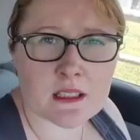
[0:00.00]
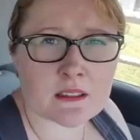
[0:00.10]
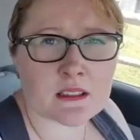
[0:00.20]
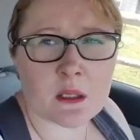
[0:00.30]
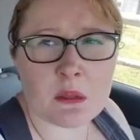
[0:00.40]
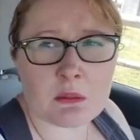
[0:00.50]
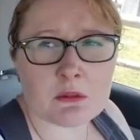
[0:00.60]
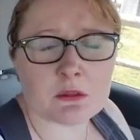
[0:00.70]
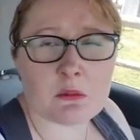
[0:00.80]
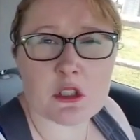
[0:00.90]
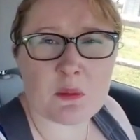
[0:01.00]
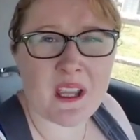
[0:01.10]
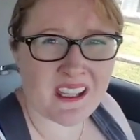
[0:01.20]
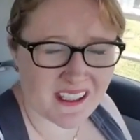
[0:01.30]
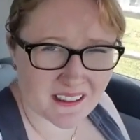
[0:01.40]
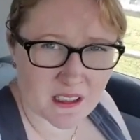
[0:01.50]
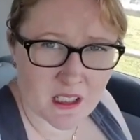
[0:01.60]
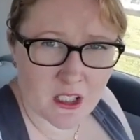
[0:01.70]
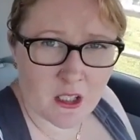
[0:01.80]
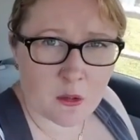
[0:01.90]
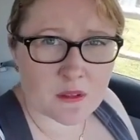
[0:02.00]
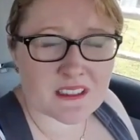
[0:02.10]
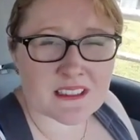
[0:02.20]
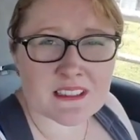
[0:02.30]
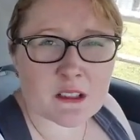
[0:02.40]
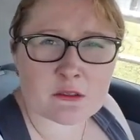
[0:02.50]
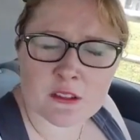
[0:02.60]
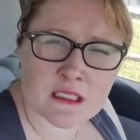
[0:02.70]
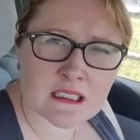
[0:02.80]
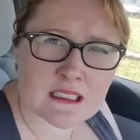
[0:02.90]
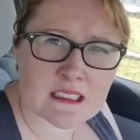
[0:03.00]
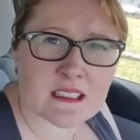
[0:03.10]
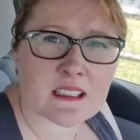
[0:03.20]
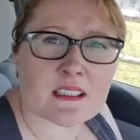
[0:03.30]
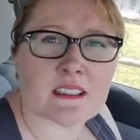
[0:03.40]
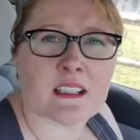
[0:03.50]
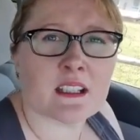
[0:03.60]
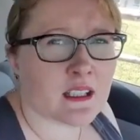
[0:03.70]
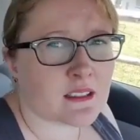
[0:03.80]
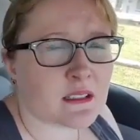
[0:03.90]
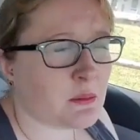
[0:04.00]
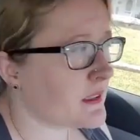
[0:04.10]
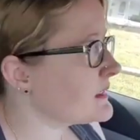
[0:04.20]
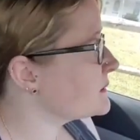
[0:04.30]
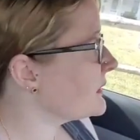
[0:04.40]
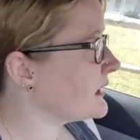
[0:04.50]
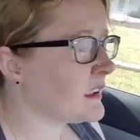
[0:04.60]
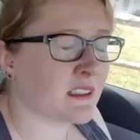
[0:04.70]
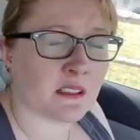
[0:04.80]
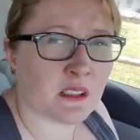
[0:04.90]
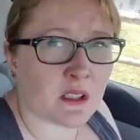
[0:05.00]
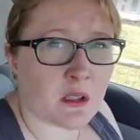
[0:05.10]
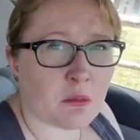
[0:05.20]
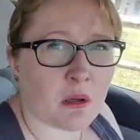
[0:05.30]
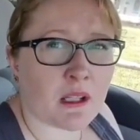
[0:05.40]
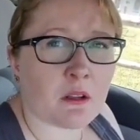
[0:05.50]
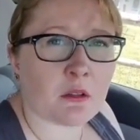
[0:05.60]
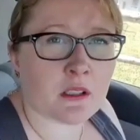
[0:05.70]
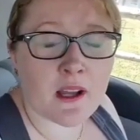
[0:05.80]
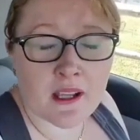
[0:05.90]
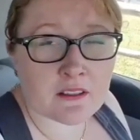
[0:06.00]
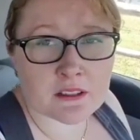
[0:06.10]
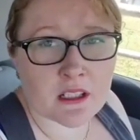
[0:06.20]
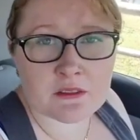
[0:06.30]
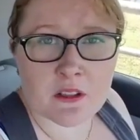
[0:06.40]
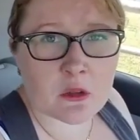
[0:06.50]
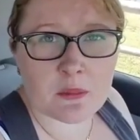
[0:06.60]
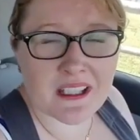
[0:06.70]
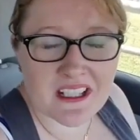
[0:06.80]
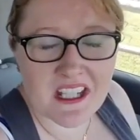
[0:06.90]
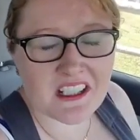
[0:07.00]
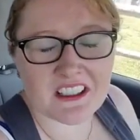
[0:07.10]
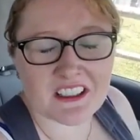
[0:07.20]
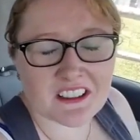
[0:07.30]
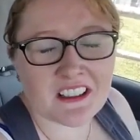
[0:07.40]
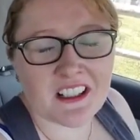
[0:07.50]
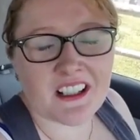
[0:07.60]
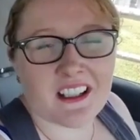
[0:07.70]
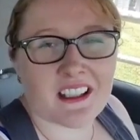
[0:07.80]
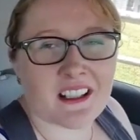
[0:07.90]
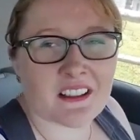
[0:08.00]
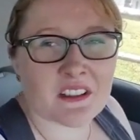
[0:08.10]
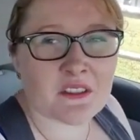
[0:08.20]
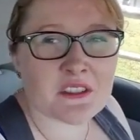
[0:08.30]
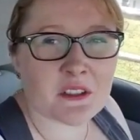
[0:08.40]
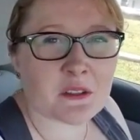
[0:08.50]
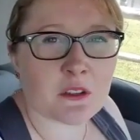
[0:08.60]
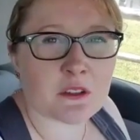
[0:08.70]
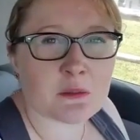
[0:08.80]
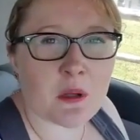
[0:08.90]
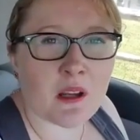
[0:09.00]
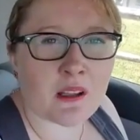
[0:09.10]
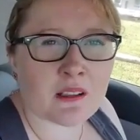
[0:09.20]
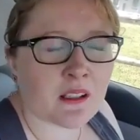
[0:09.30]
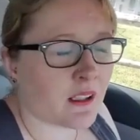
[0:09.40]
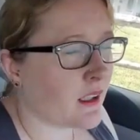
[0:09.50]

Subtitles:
the other day people from Japan, which is so funny to think that this place has been here my whole life and I've never been here, and I live so close by,